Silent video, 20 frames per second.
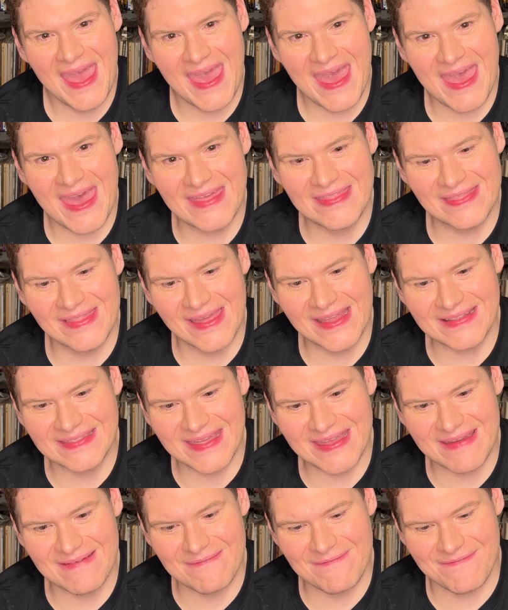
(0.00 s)
And like
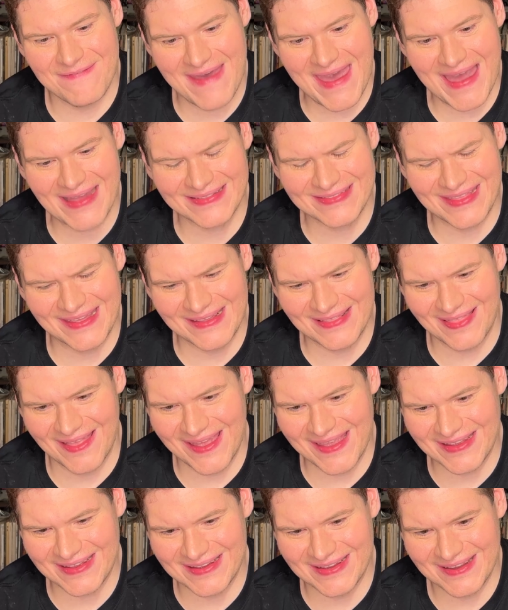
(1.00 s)
they in fact they
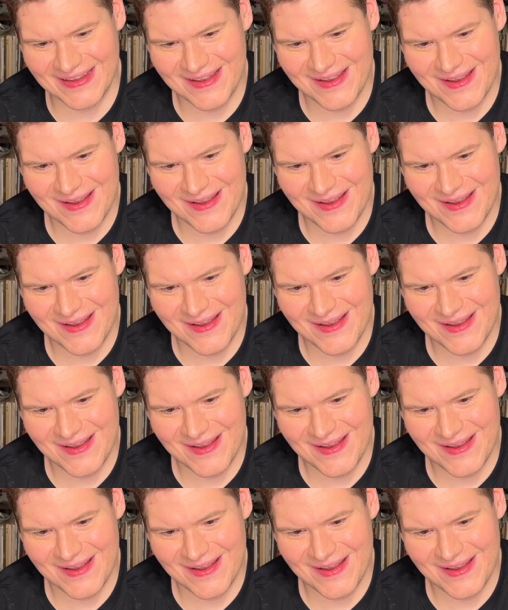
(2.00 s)
like